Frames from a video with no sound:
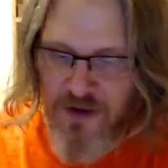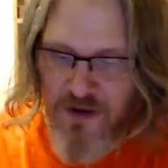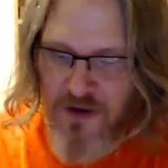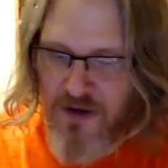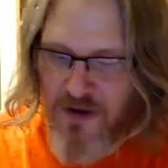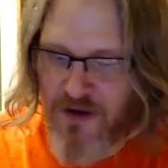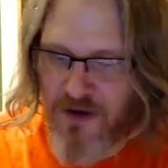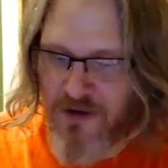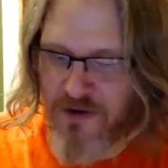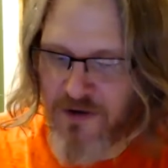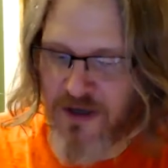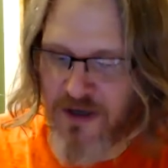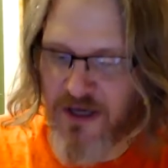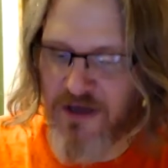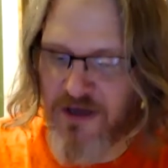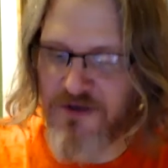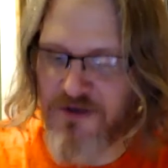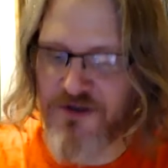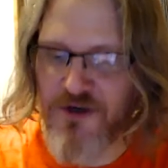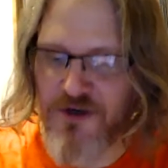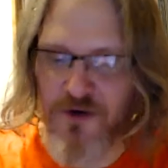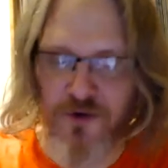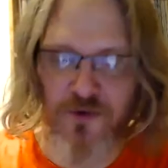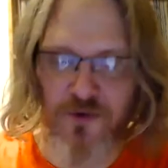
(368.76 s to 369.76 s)
Okay,
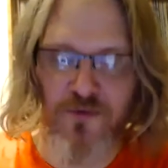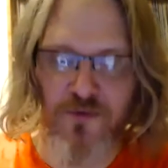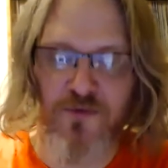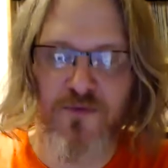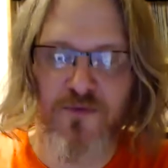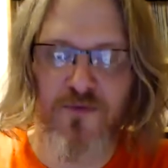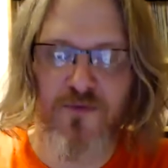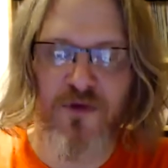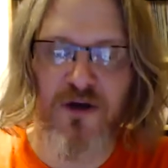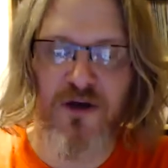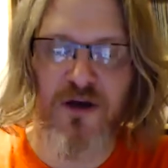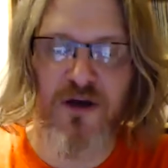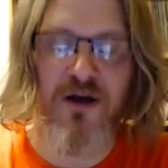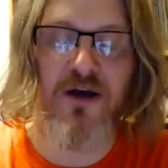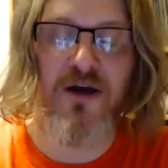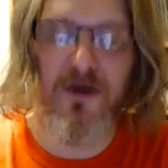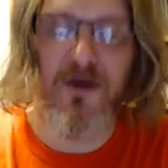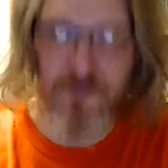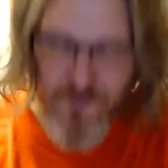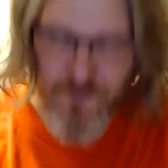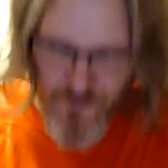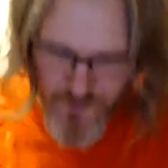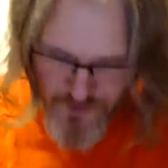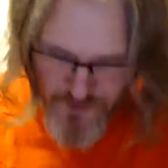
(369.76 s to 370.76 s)
so
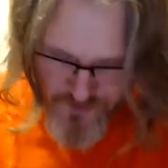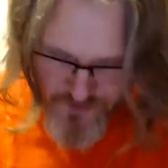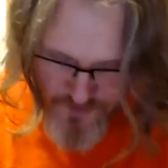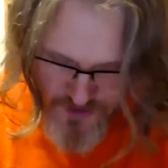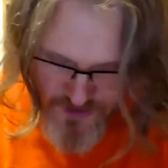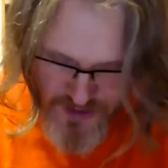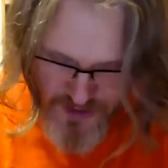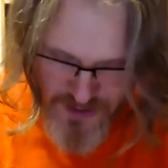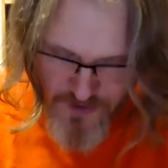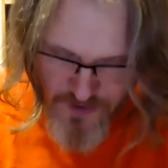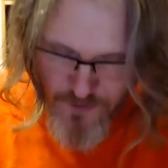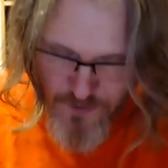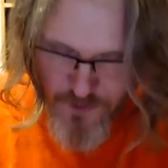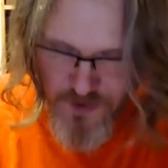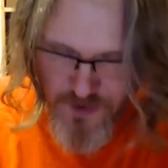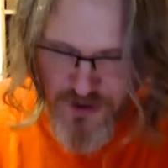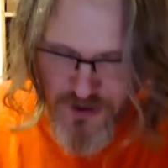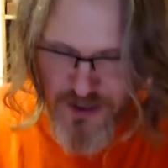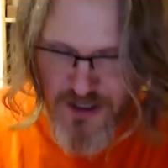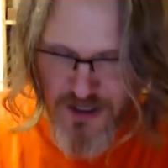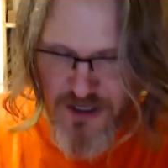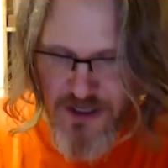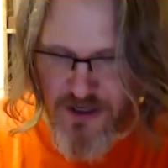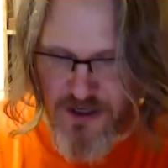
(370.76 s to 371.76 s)
we've got
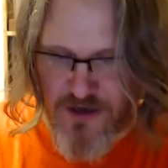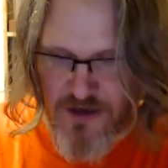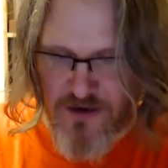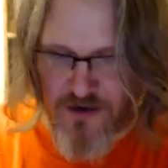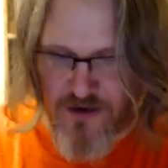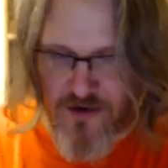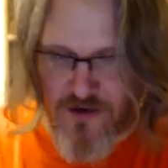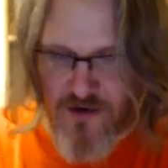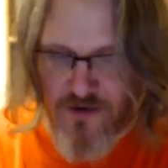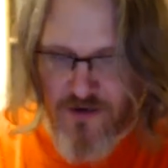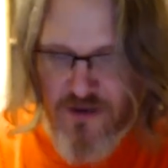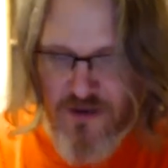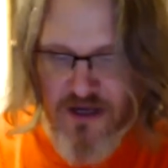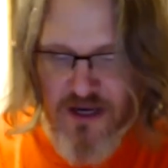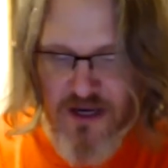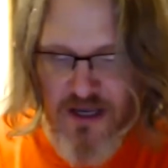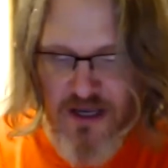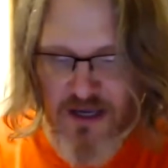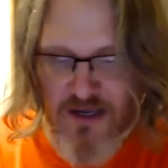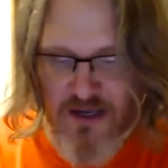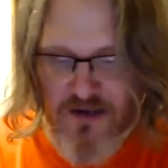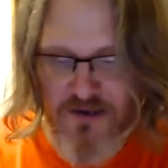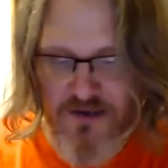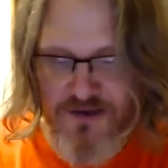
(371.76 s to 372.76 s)
one here that
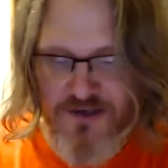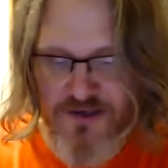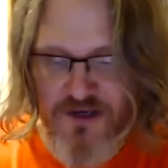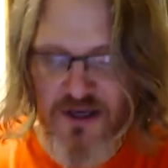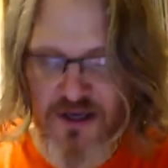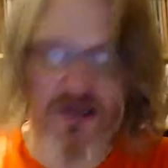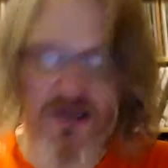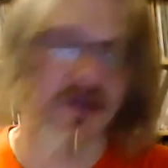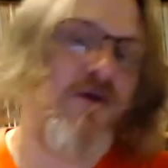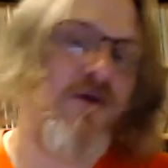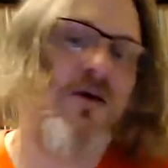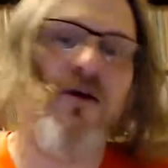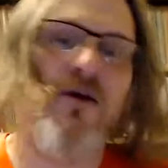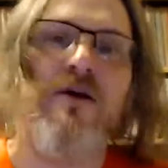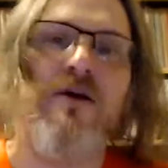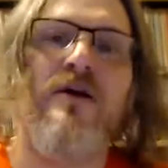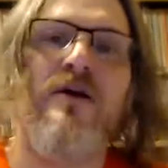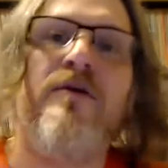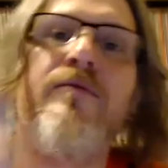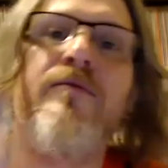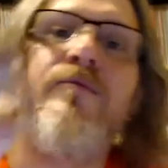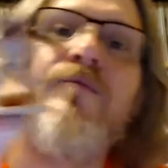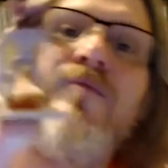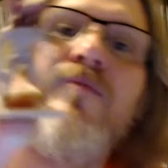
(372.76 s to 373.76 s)
has a
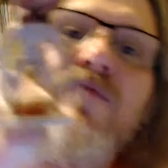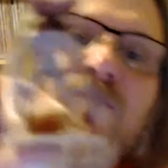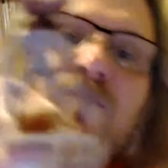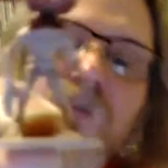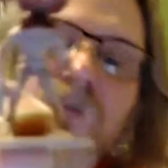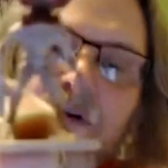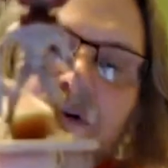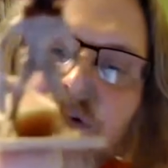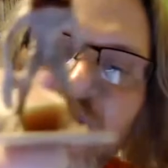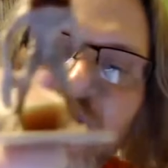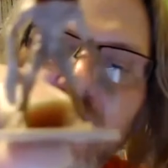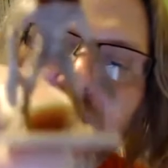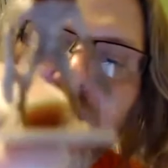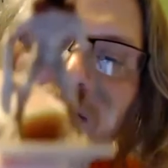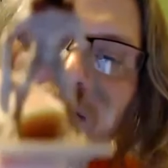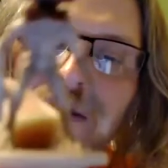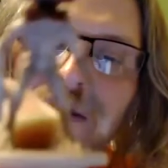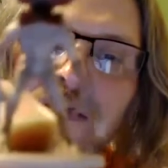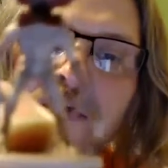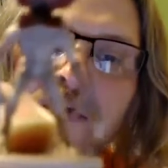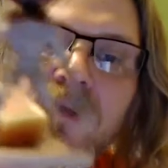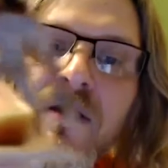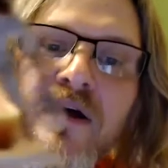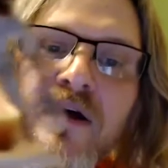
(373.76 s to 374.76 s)
very
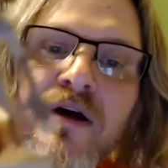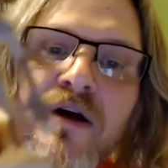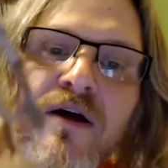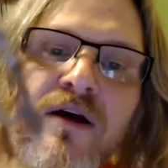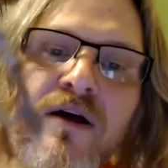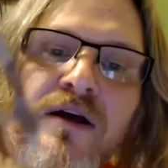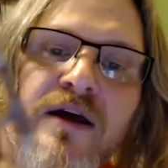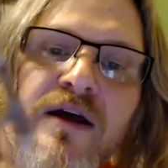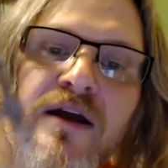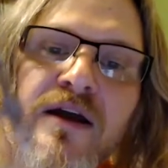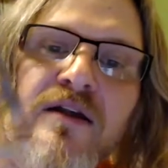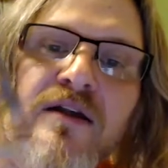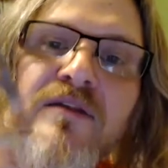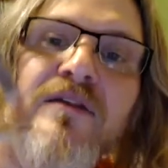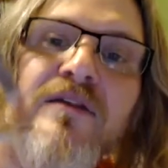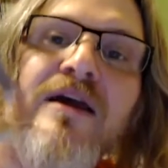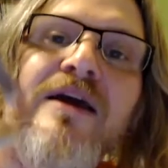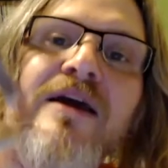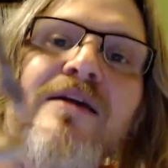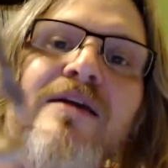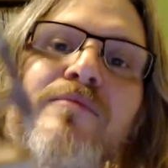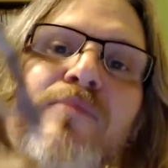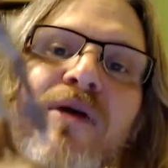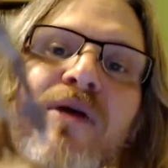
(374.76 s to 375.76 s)
kind of
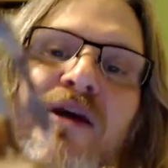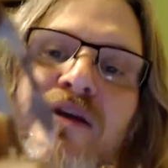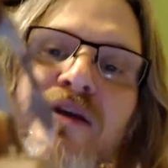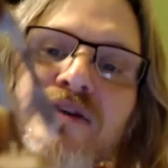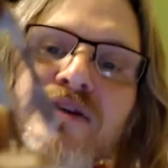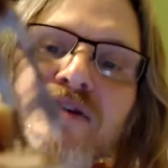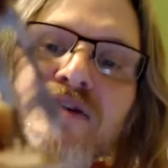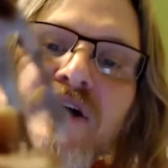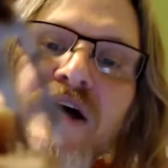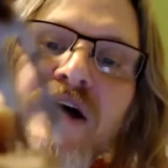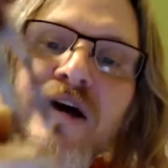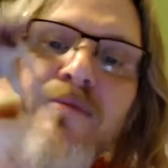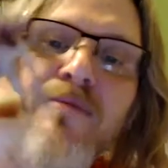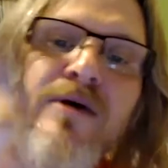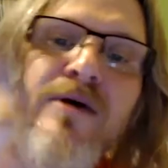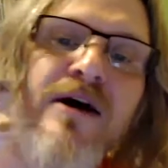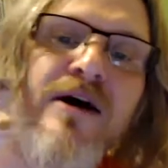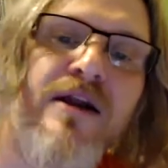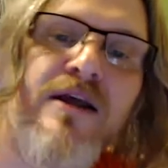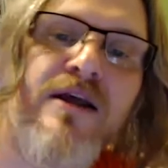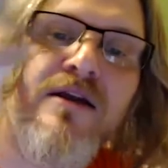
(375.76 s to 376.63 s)
light paint job on it.